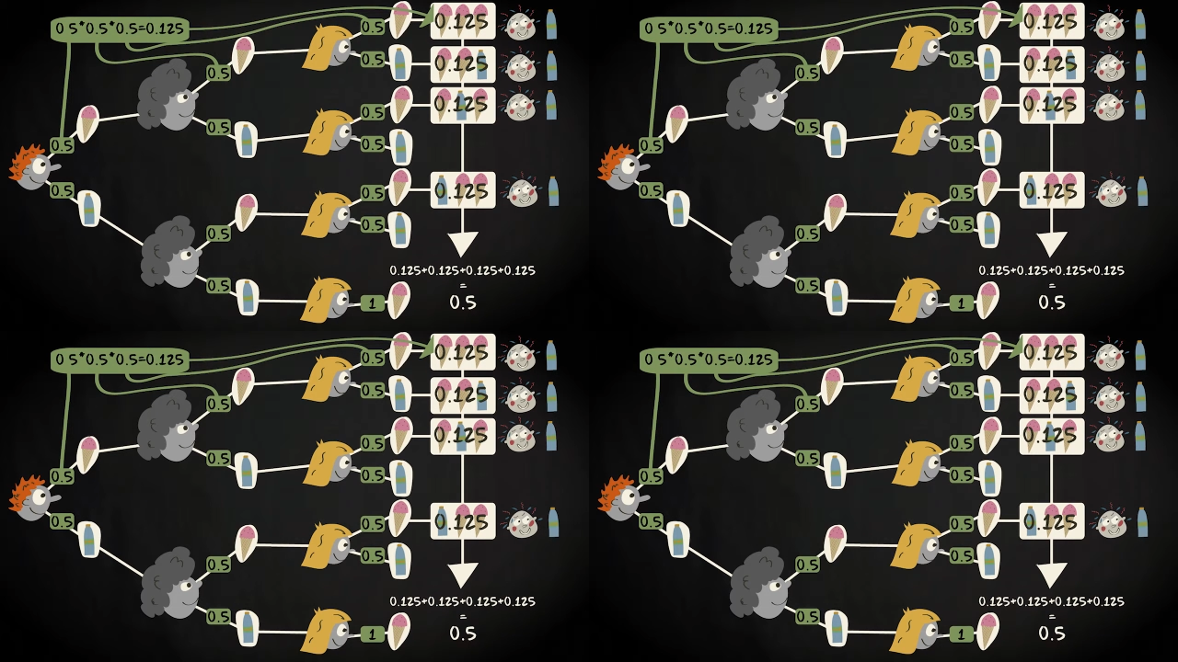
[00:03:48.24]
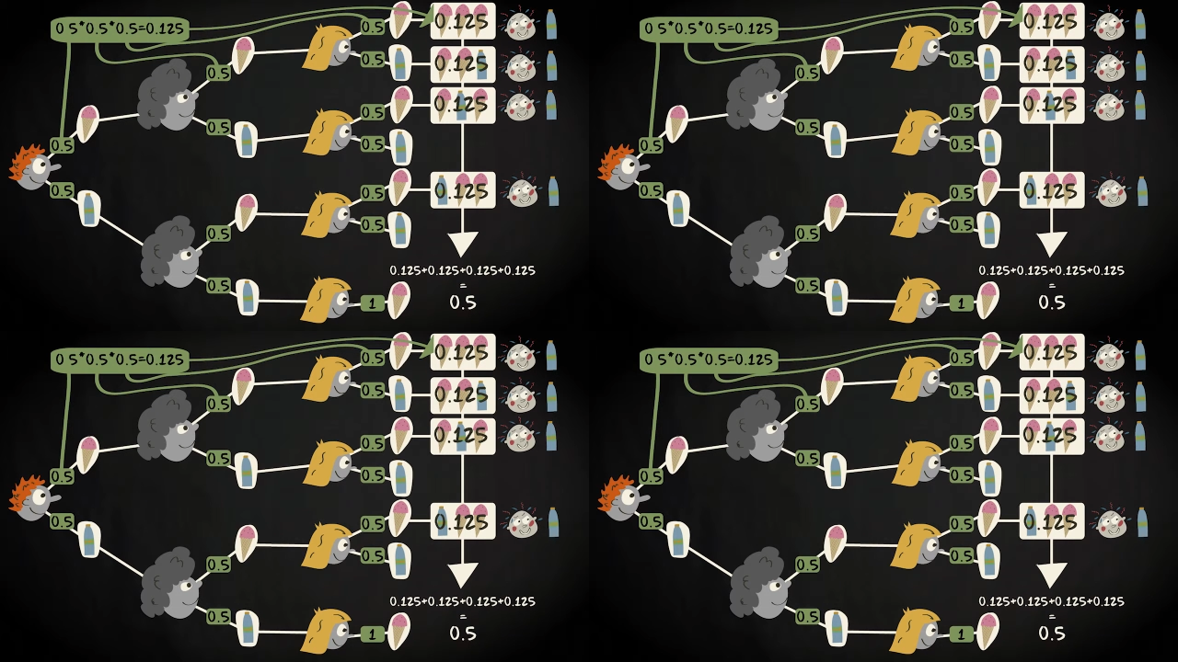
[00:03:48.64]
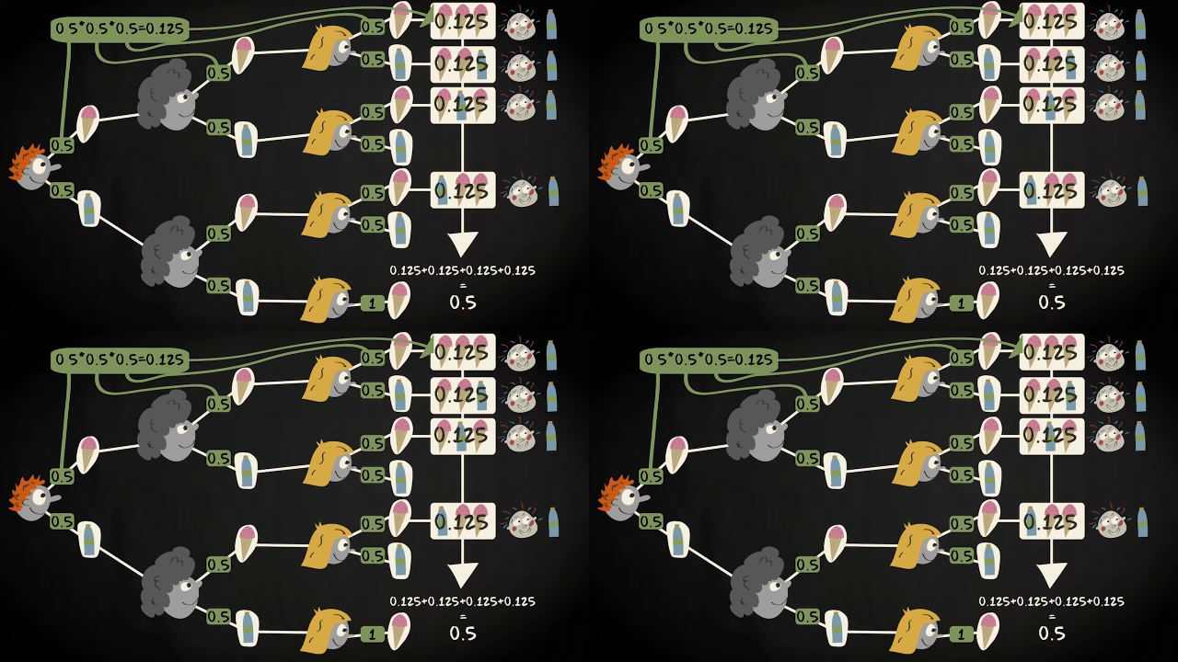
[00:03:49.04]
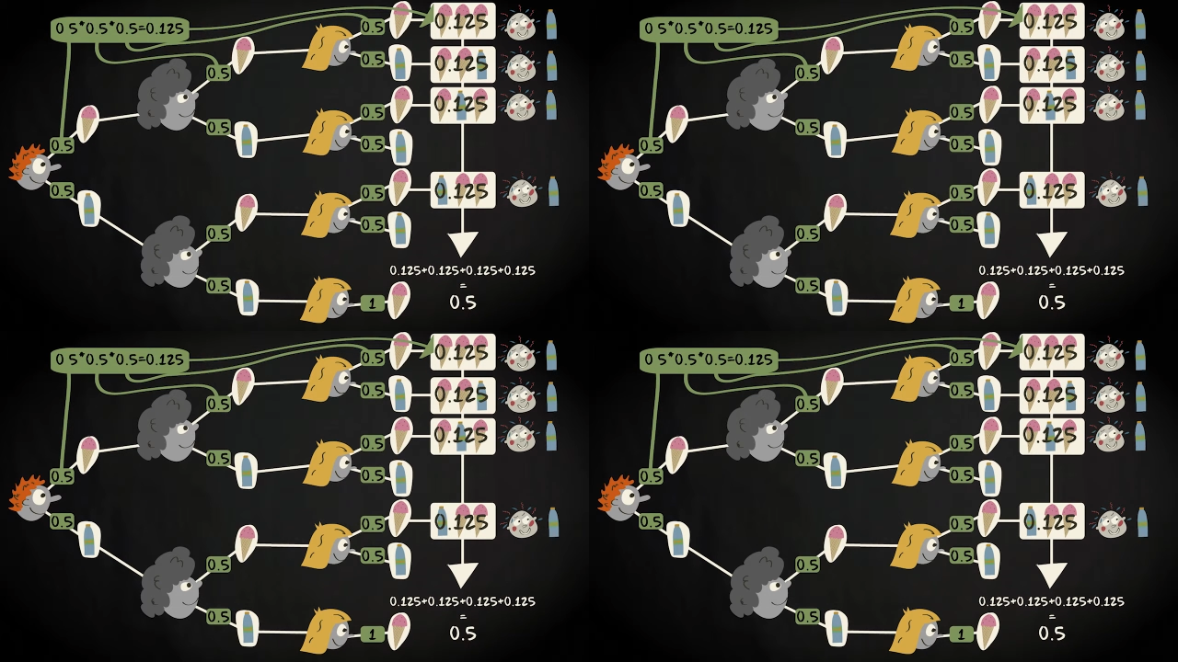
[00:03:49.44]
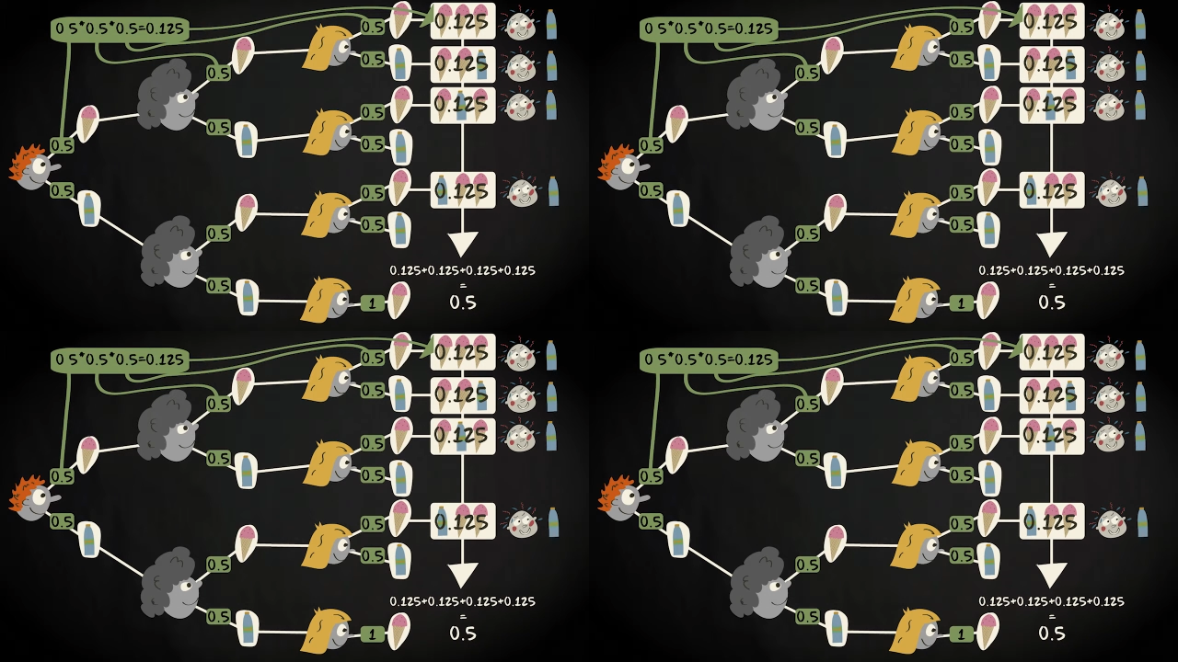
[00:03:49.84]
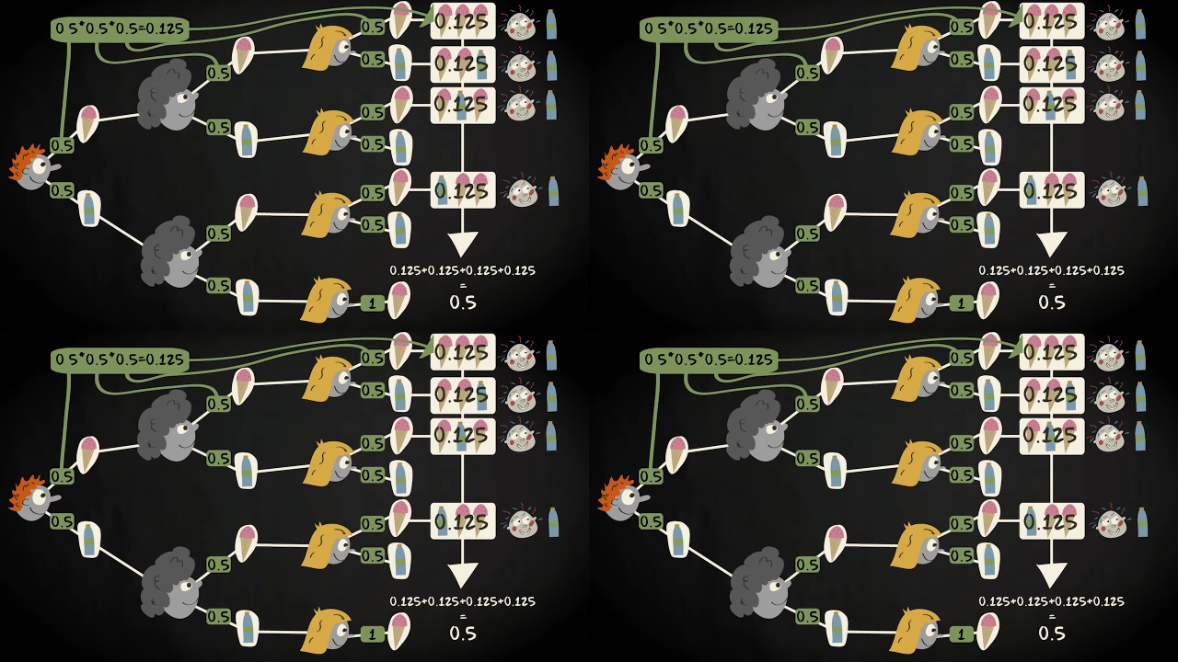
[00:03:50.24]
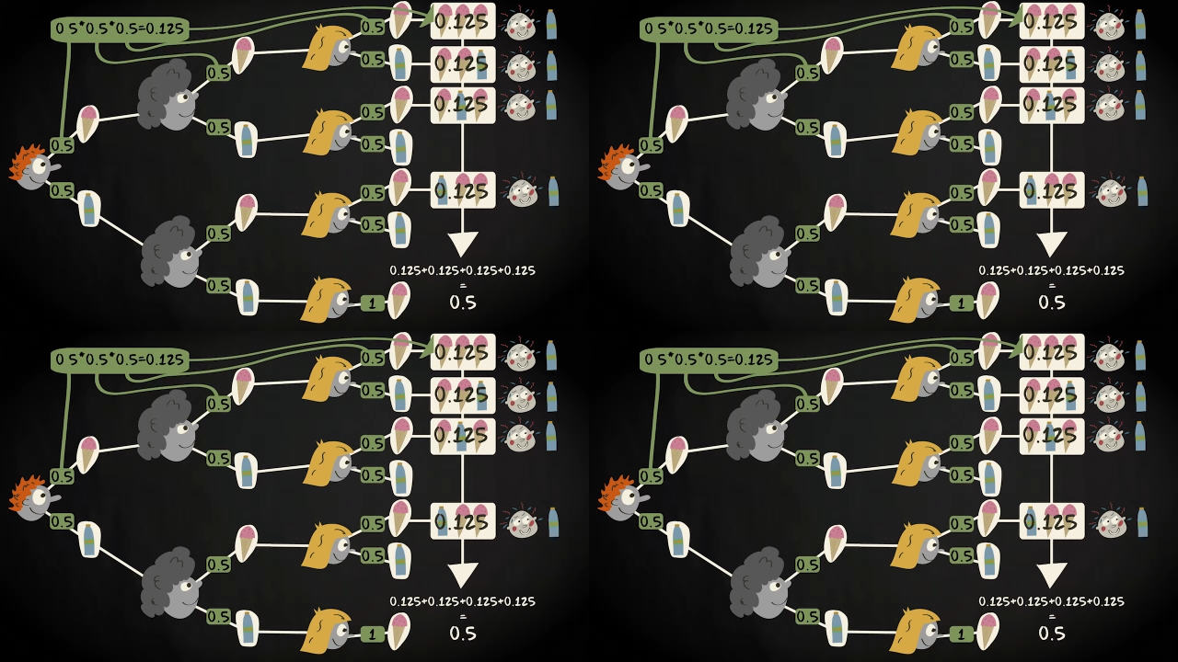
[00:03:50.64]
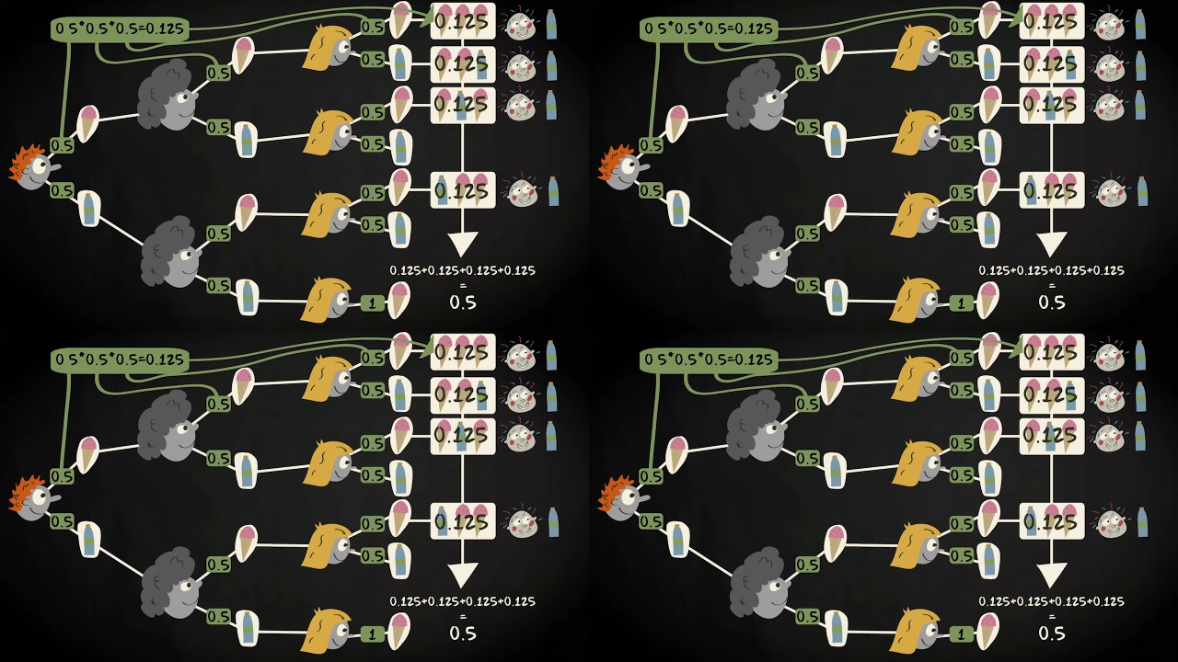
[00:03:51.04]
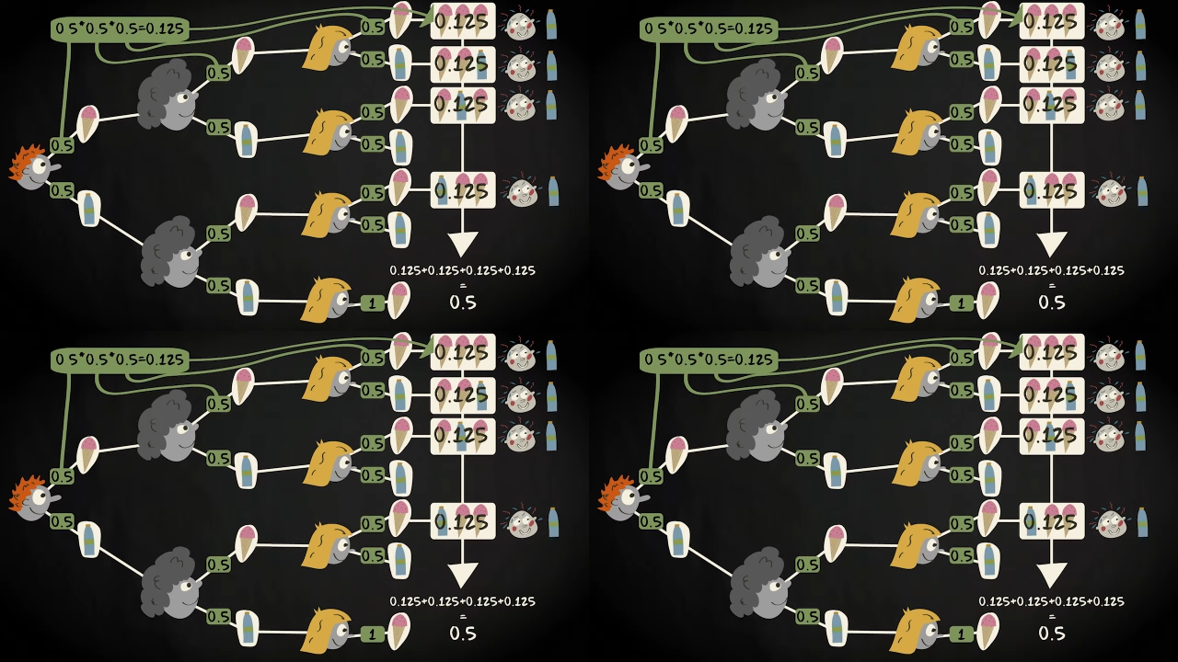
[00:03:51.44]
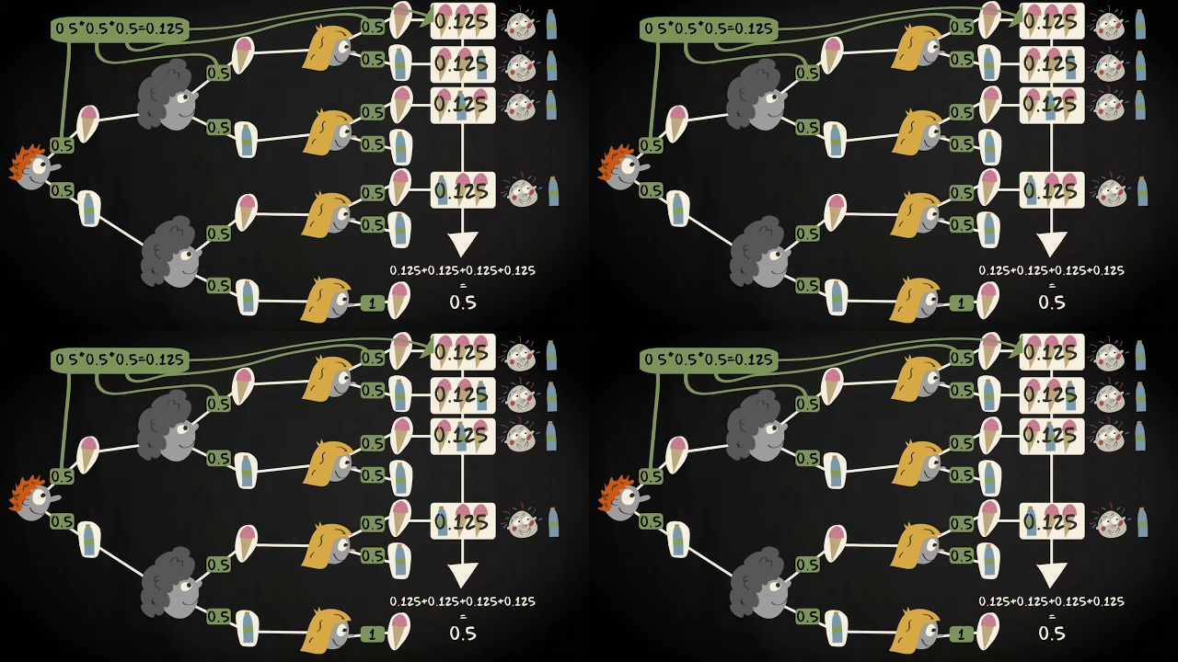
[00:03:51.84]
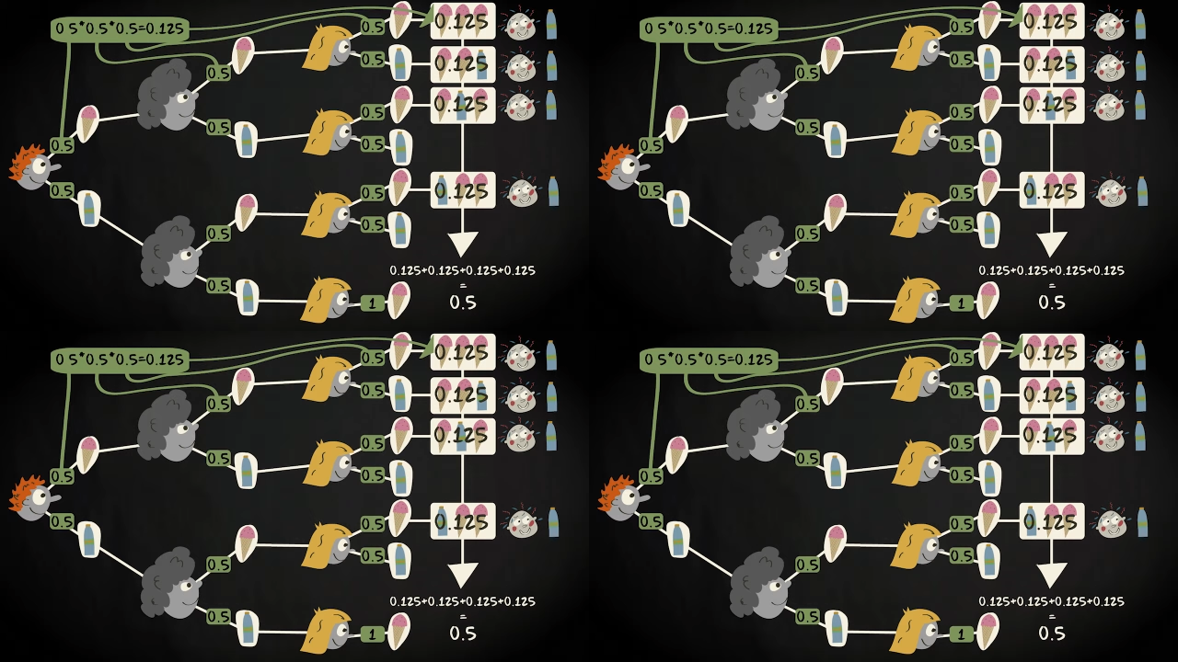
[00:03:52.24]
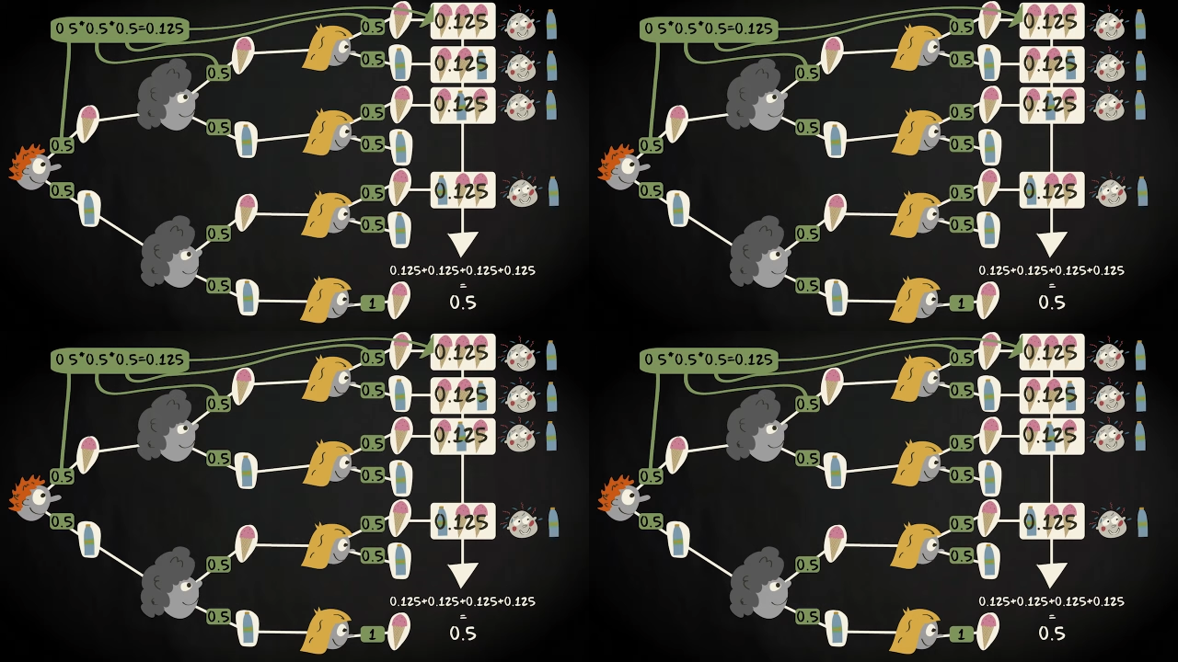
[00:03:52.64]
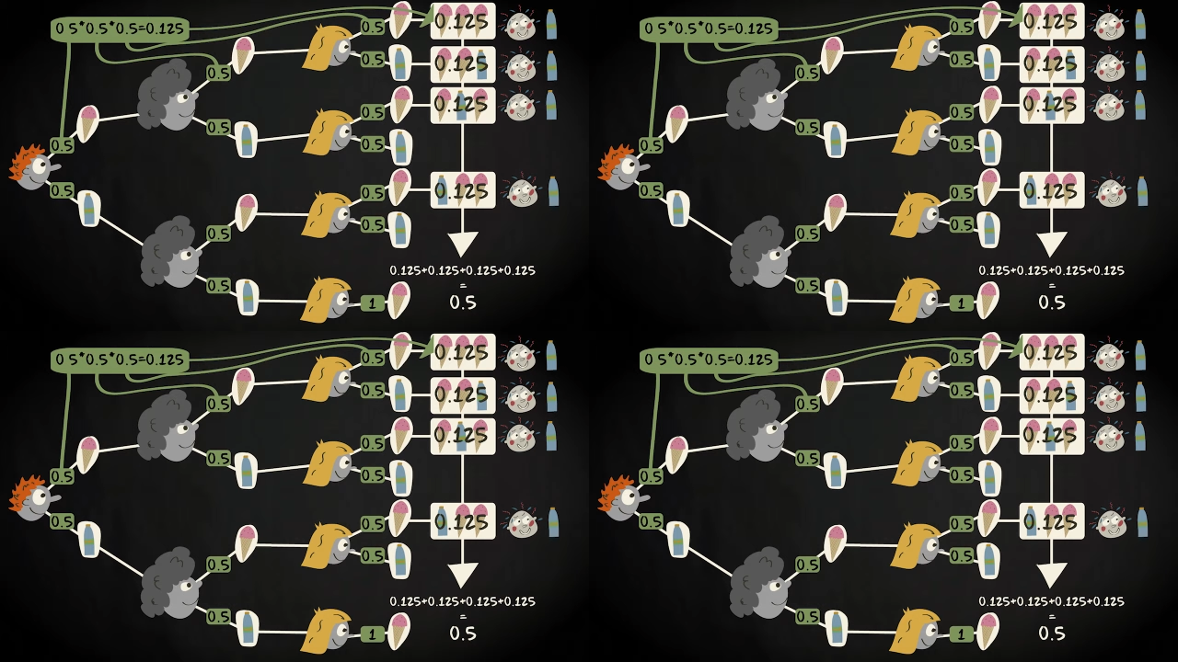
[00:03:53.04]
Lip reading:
(no speaker visible)